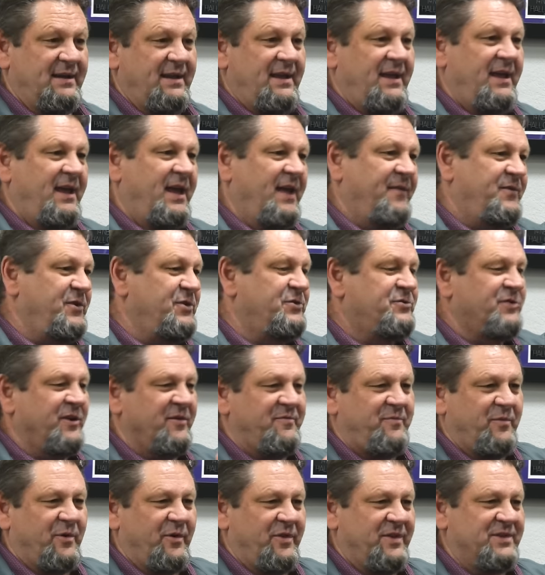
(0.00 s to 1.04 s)
Mm-hmm. If you
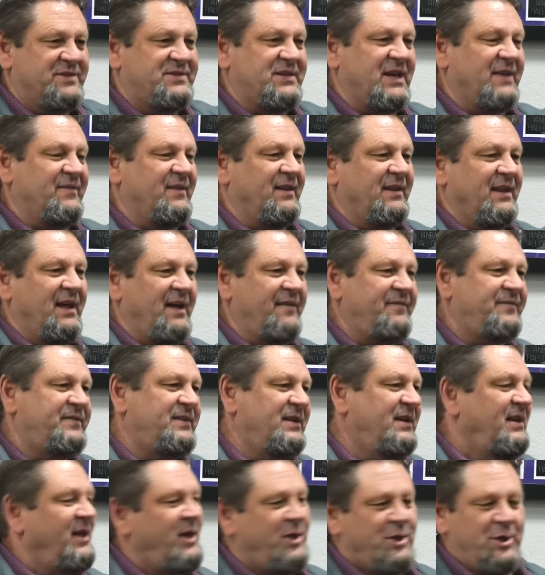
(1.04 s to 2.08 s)
drift more than 7
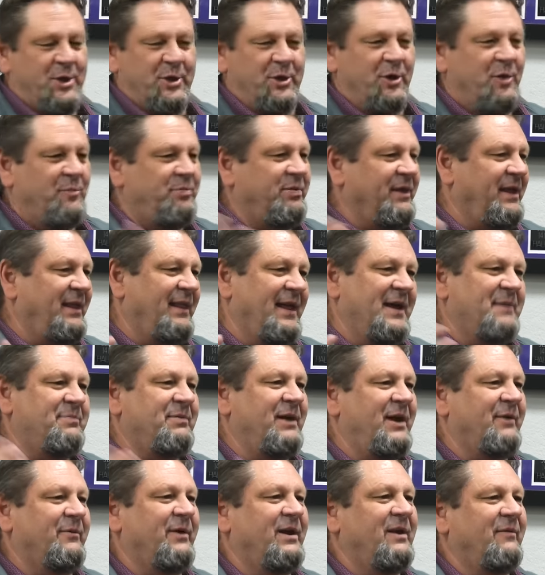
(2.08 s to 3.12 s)
left, you don't play
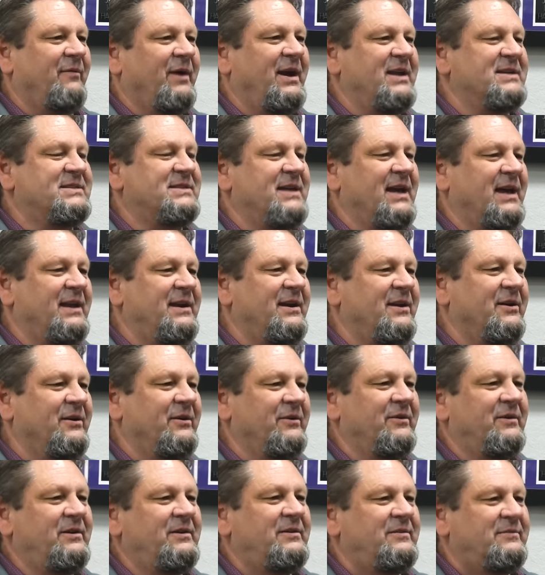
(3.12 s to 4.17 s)
like playing right a second
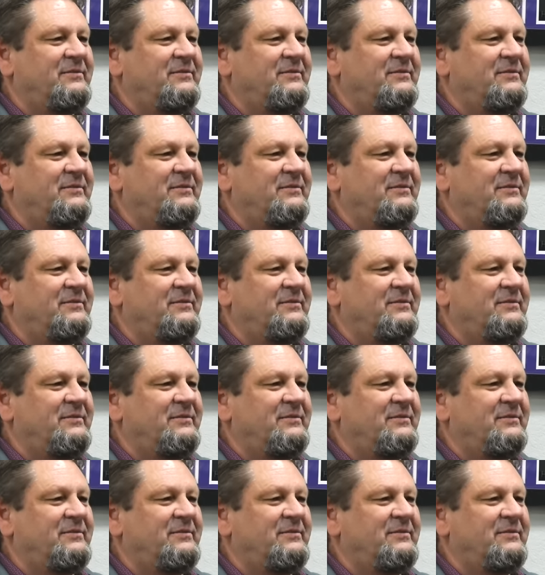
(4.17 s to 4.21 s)
arrow.